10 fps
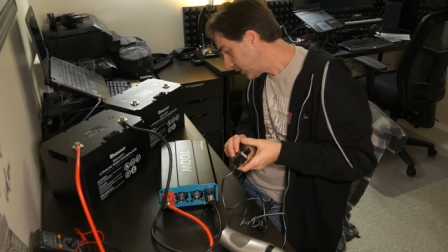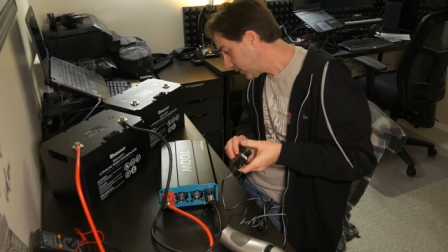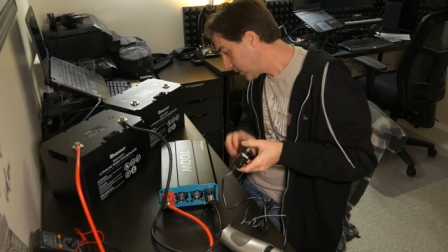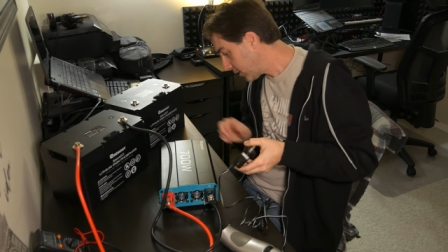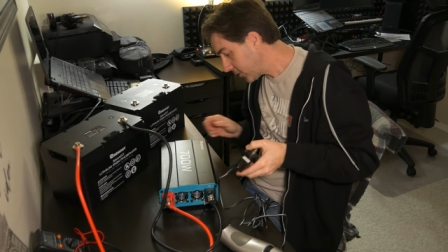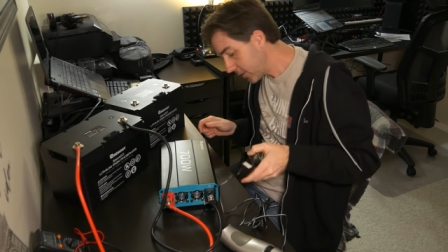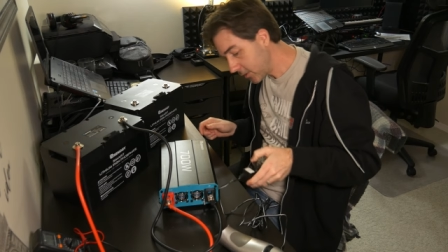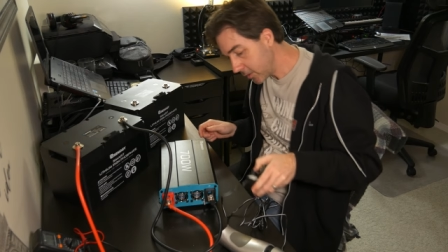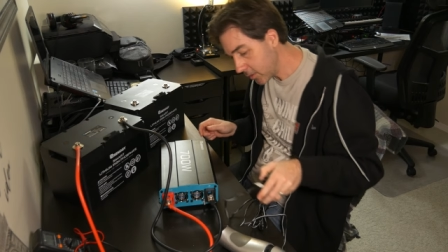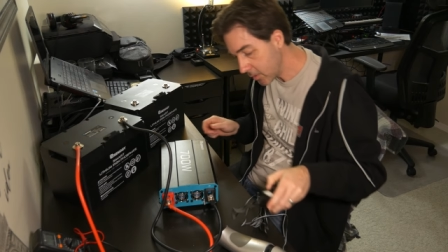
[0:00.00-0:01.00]
first of all
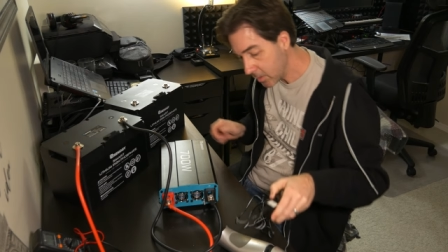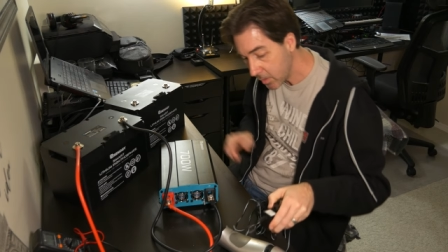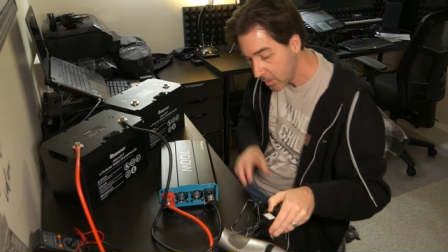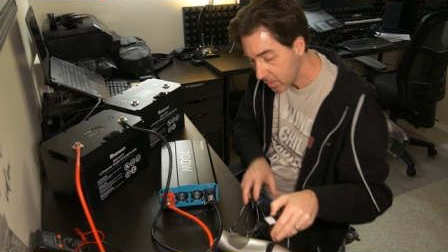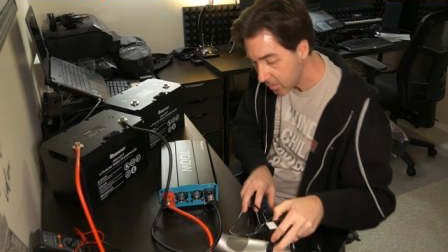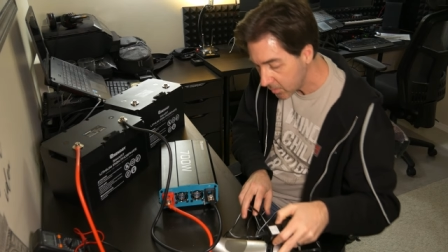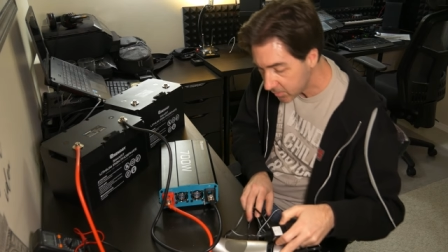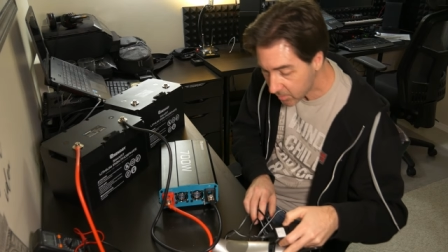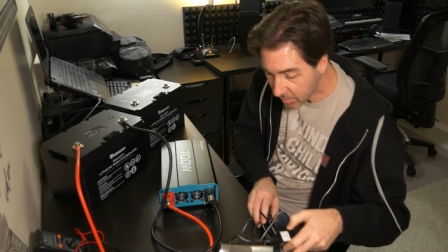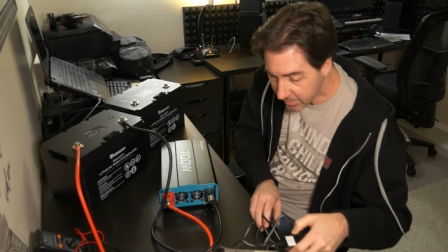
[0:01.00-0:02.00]
just
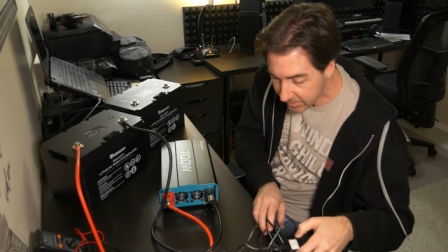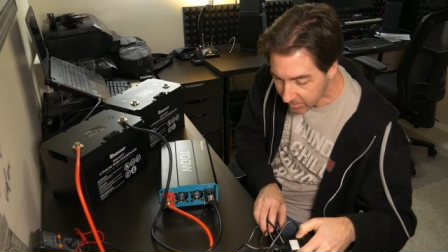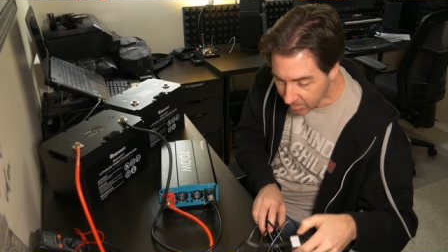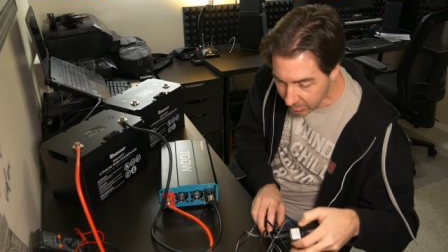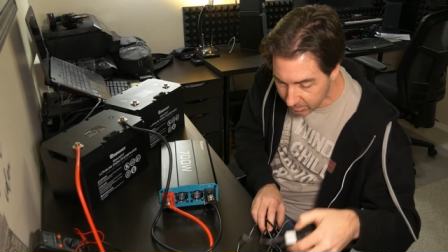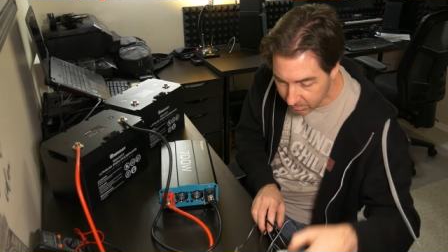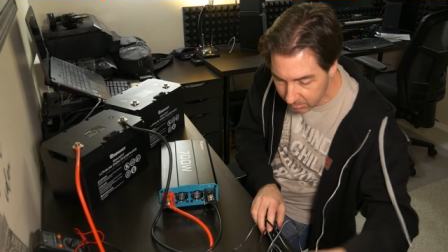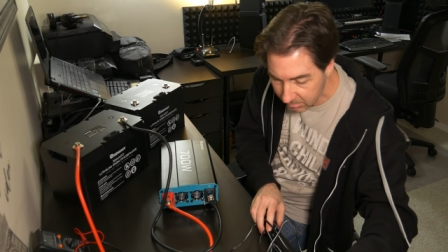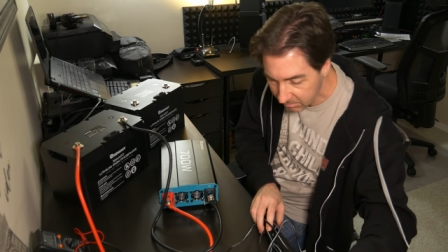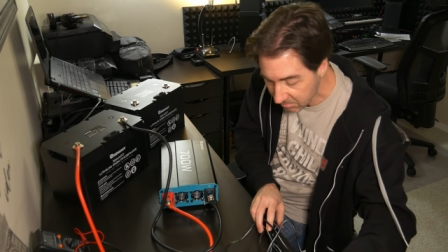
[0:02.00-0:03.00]
turn this on,
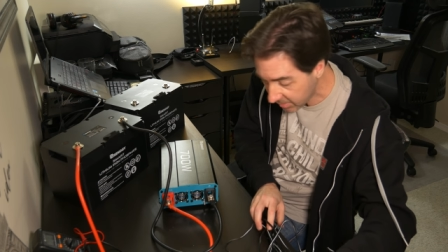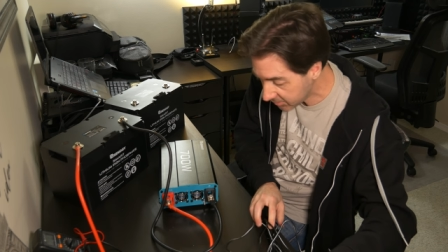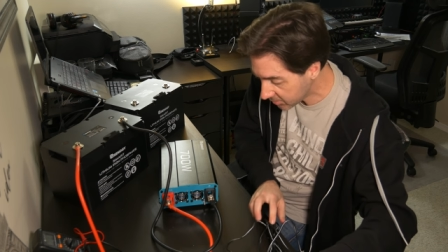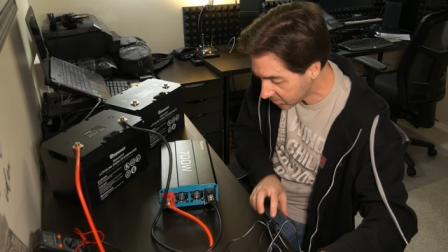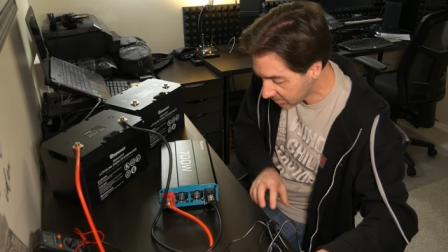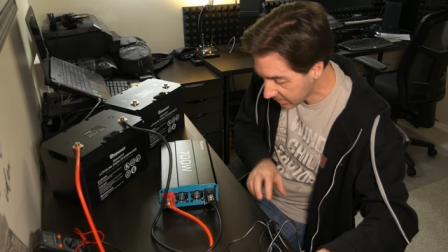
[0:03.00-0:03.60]
make sure